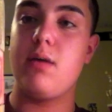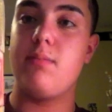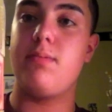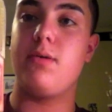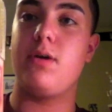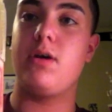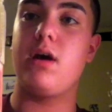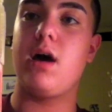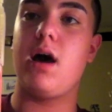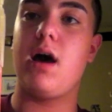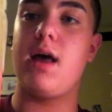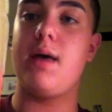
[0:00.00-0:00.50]

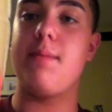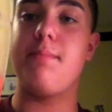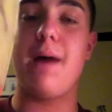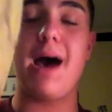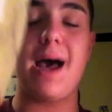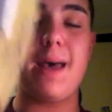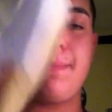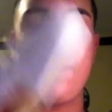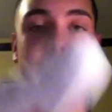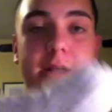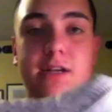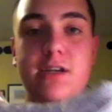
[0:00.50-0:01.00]
But in
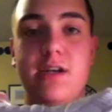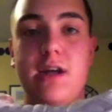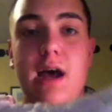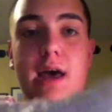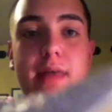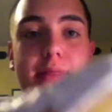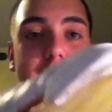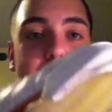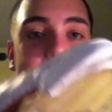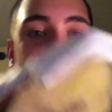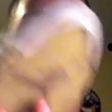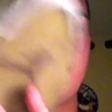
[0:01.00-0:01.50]
my opinion,
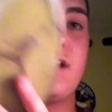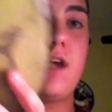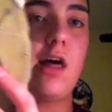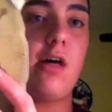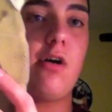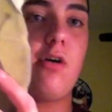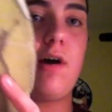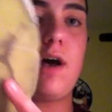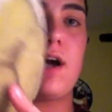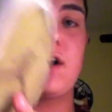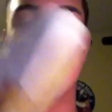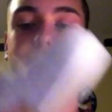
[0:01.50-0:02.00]
I think the
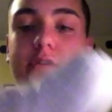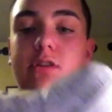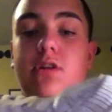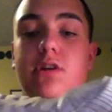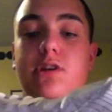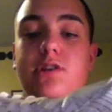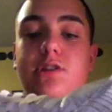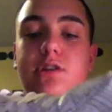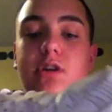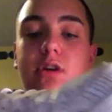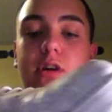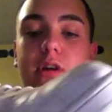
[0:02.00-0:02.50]
yellow actually
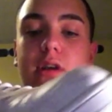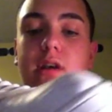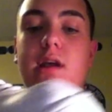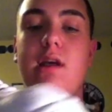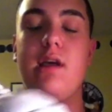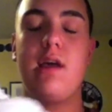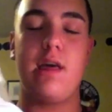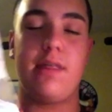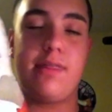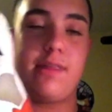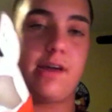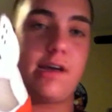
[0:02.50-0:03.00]
looks good.
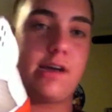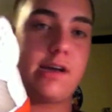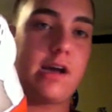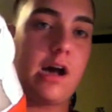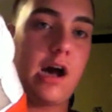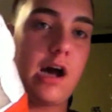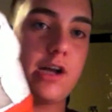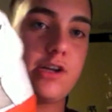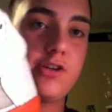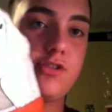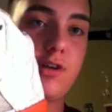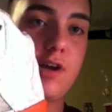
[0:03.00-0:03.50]
I think it
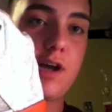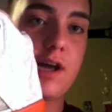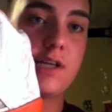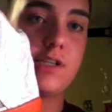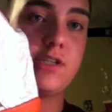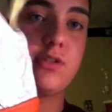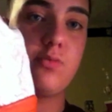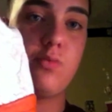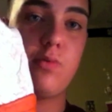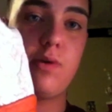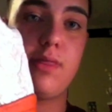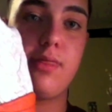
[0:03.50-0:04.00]

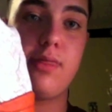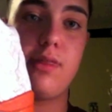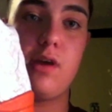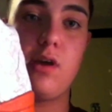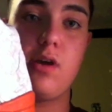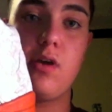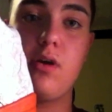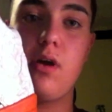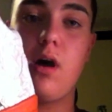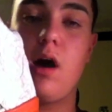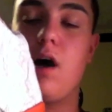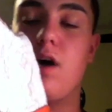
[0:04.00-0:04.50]
contrasts with
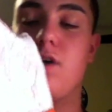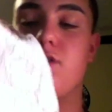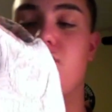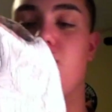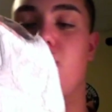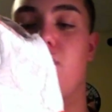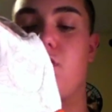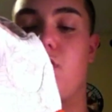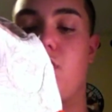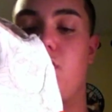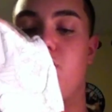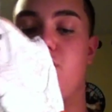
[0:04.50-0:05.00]
the
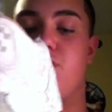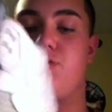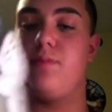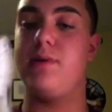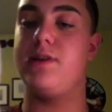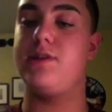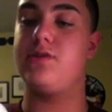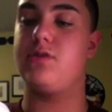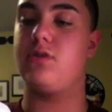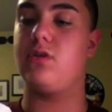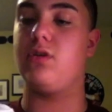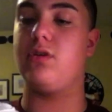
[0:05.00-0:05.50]
solar orange
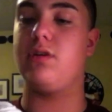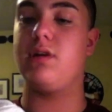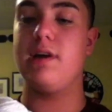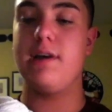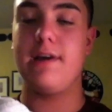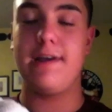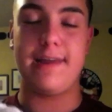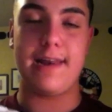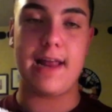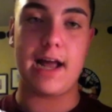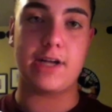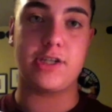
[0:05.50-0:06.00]
midsole
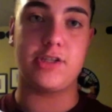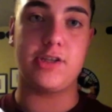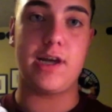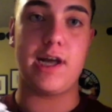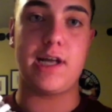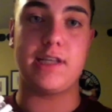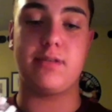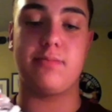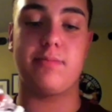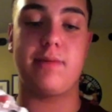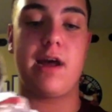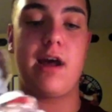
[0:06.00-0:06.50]
and actually
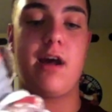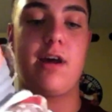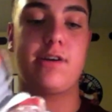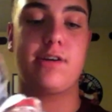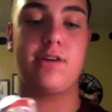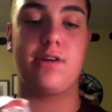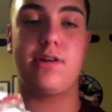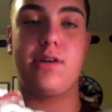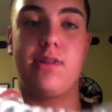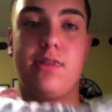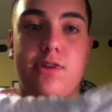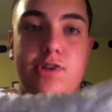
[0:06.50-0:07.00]
adds some
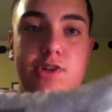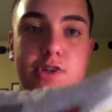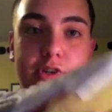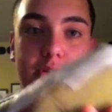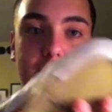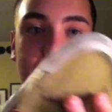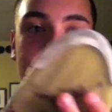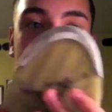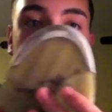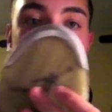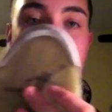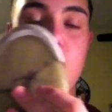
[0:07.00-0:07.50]
character to the
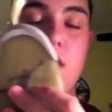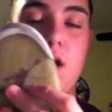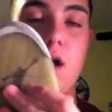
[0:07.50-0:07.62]
shoe.